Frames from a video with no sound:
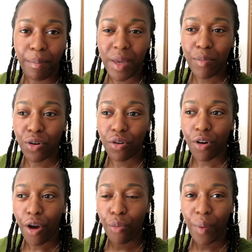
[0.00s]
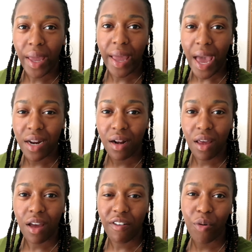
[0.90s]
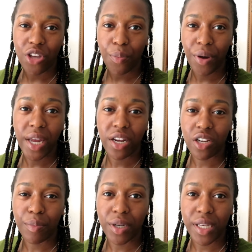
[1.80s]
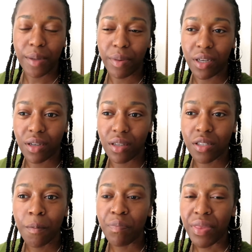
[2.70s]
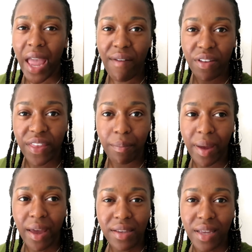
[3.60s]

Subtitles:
be more aware and alert of what you're putting in your body, because everything matters.